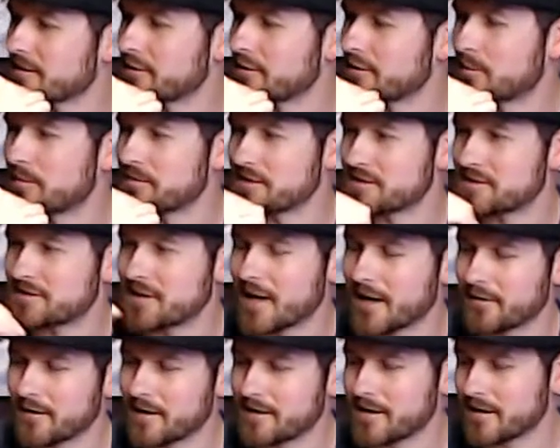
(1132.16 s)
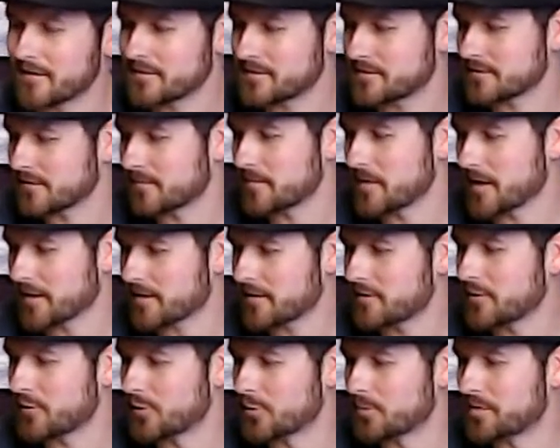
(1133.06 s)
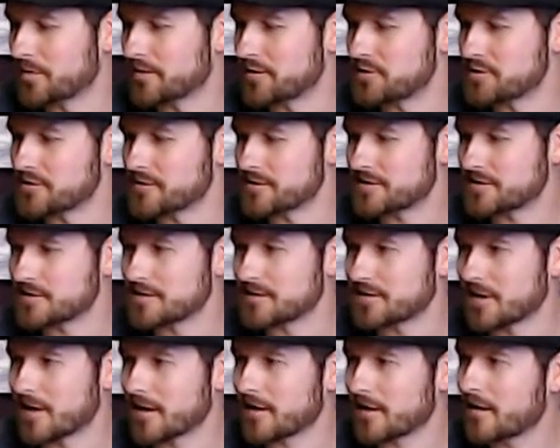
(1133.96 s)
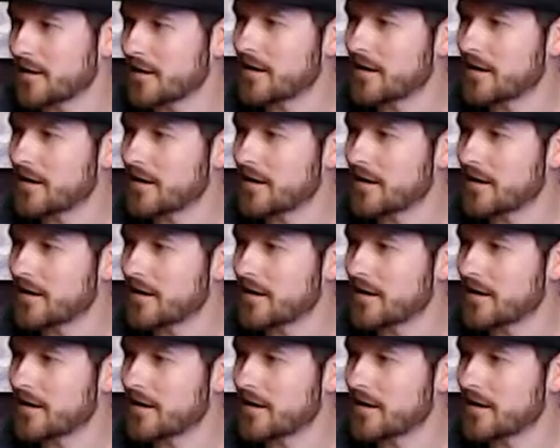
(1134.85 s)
to open the Stagg right now. So I'm not going to open the George T. Stagg.